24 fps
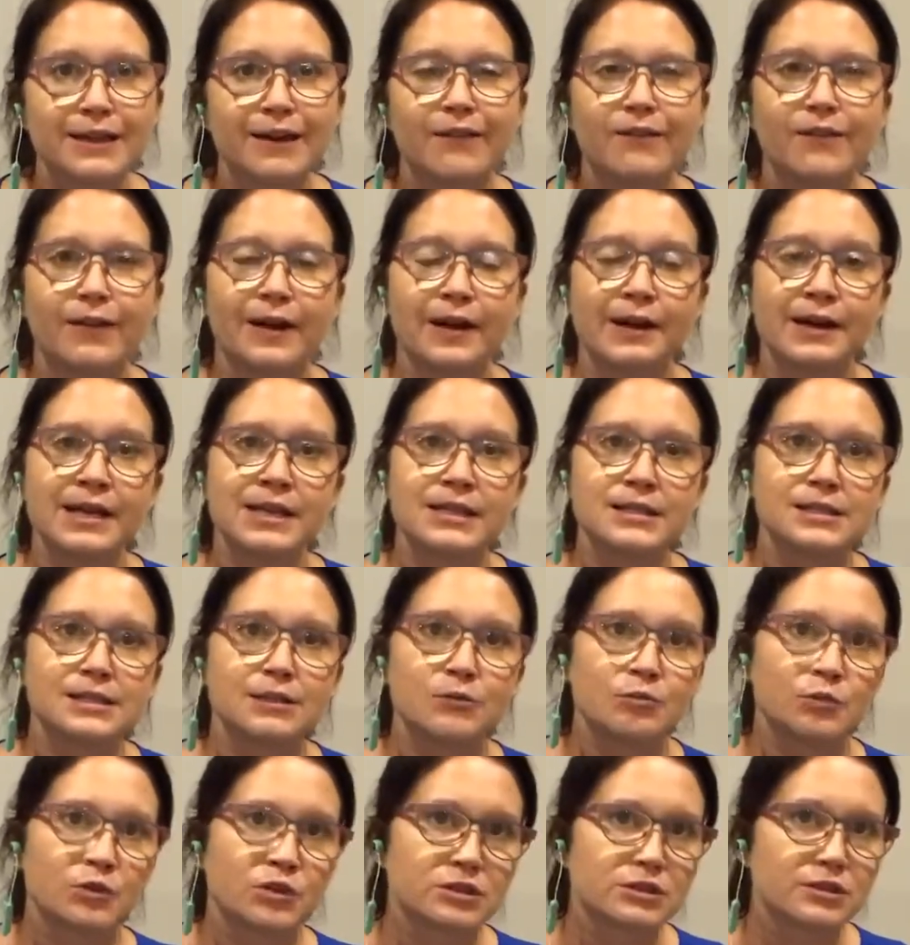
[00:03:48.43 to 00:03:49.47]
They're very
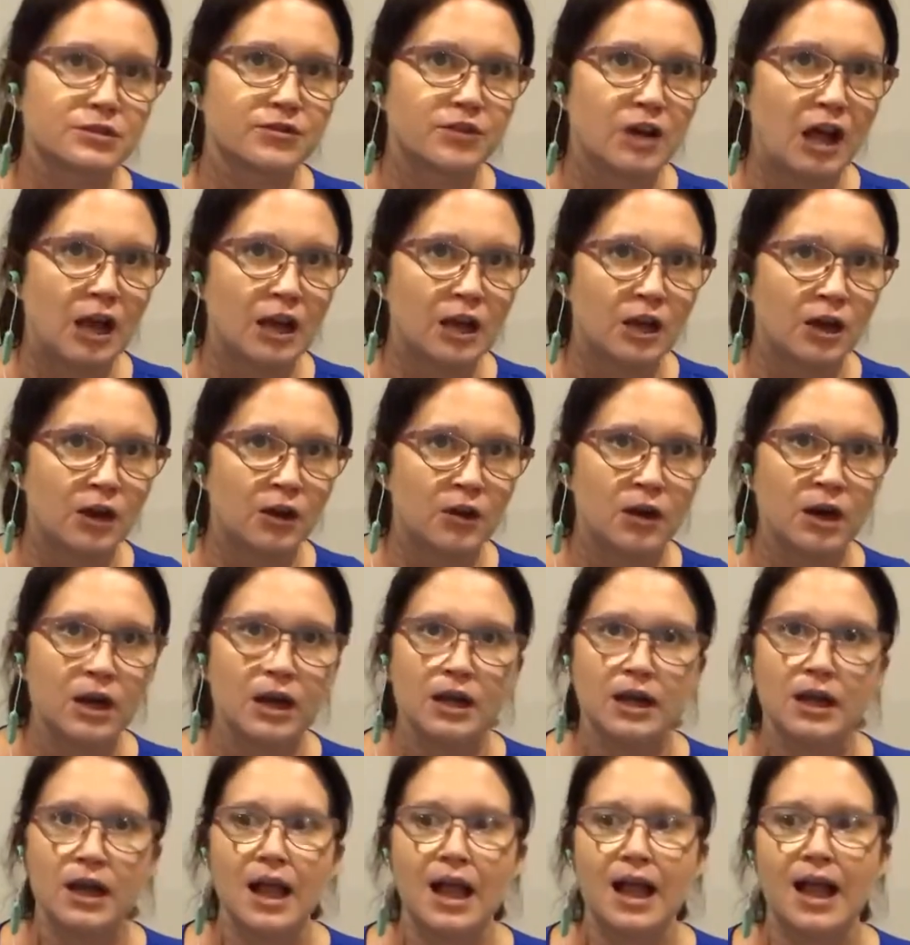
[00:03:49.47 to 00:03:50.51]
simple to follow
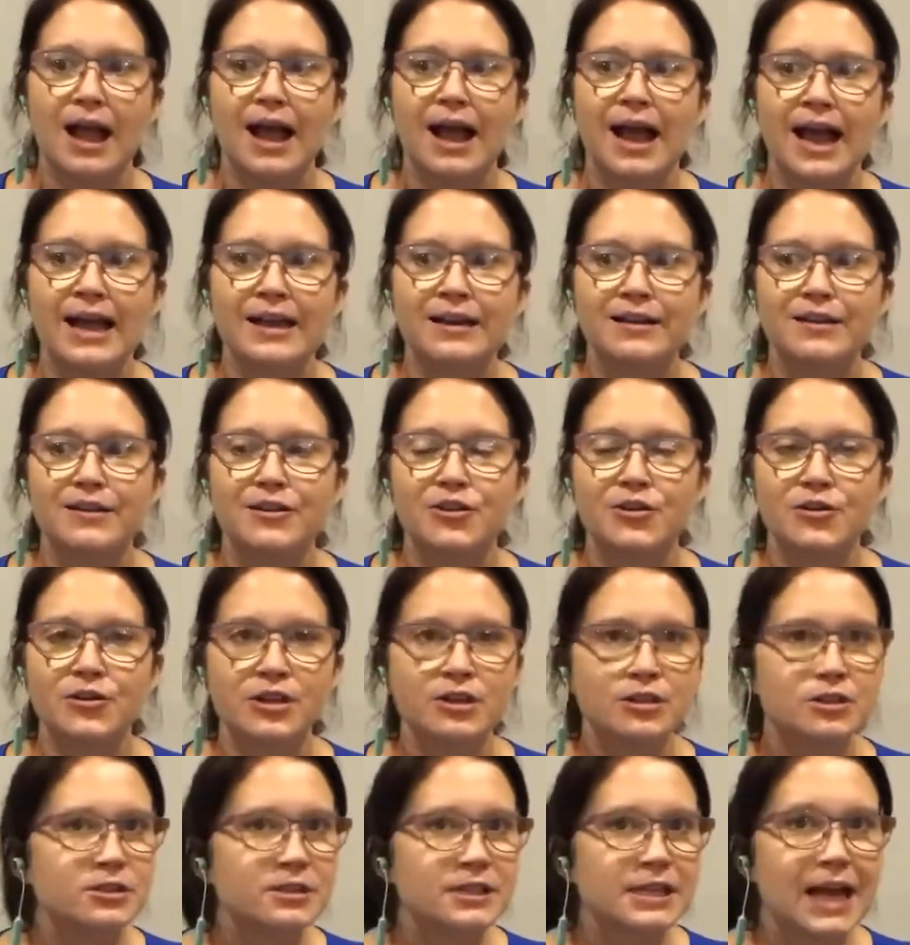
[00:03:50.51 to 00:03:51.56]
and you
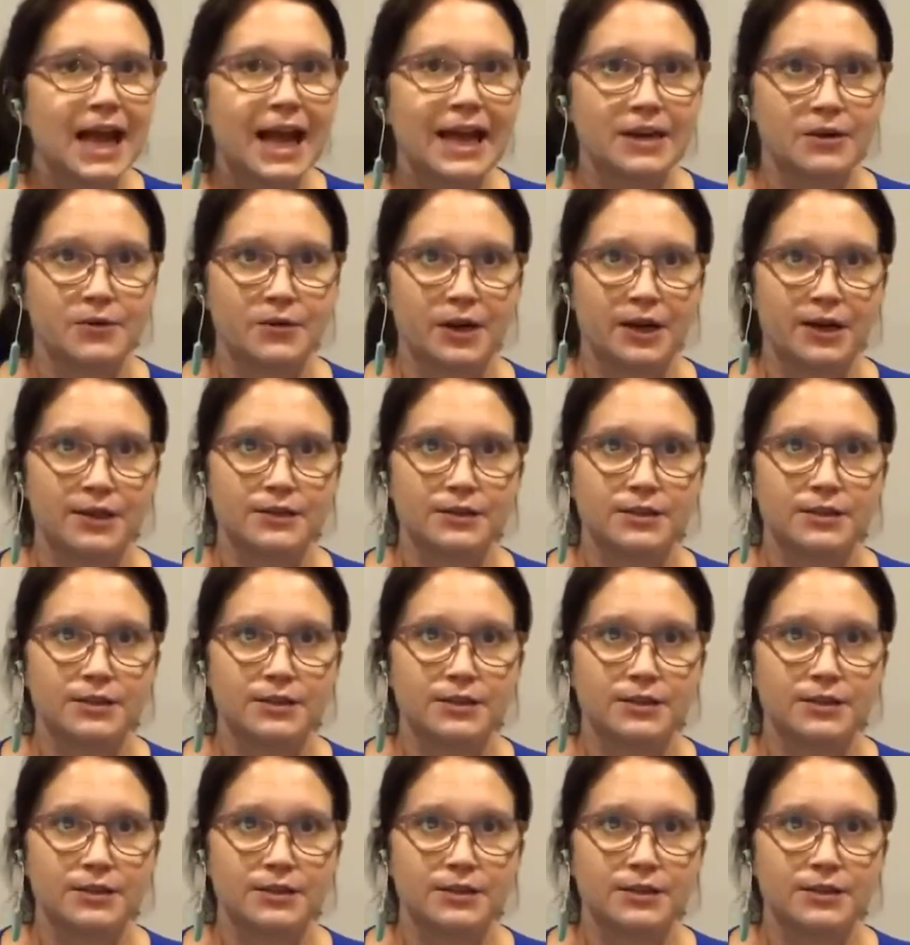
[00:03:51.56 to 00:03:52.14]
can do it anywhere.